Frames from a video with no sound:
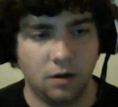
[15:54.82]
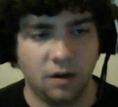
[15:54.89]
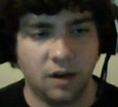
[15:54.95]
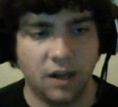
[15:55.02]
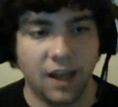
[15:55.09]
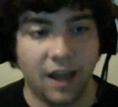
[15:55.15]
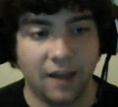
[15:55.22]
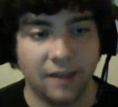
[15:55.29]

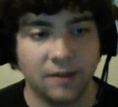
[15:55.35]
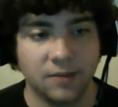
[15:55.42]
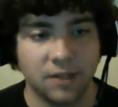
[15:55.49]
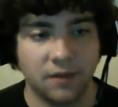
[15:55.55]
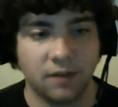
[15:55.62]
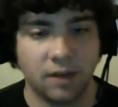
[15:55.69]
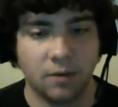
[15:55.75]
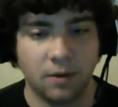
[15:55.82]
Yeah, that was
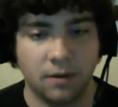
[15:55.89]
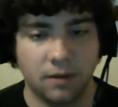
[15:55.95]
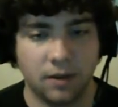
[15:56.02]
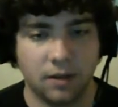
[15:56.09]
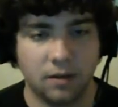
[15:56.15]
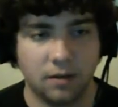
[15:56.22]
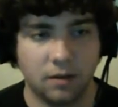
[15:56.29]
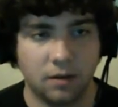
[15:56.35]
definitely worth it.
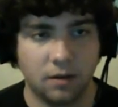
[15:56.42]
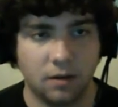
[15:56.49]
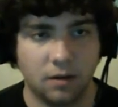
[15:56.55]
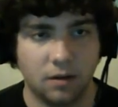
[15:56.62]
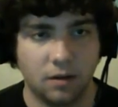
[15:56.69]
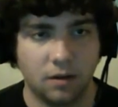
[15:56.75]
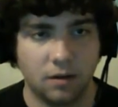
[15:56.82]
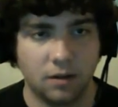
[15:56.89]

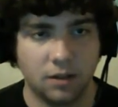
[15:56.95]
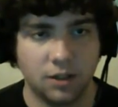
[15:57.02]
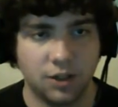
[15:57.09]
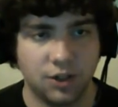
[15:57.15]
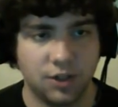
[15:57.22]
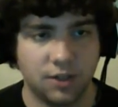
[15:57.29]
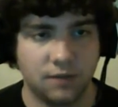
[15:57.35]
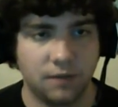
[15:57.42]
To
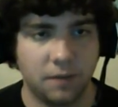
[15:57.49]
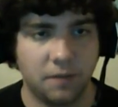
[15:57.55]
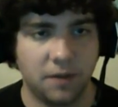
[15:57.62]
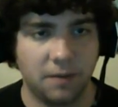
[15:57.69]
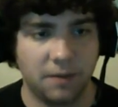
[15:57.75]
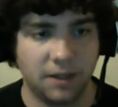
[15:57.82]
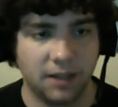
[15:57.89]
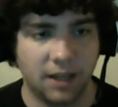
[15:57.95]
just
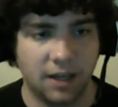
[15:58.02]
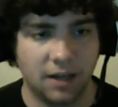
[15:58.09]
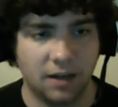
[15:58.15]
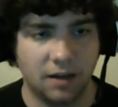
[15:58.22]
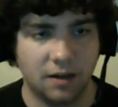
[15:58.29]
flip-flop like that.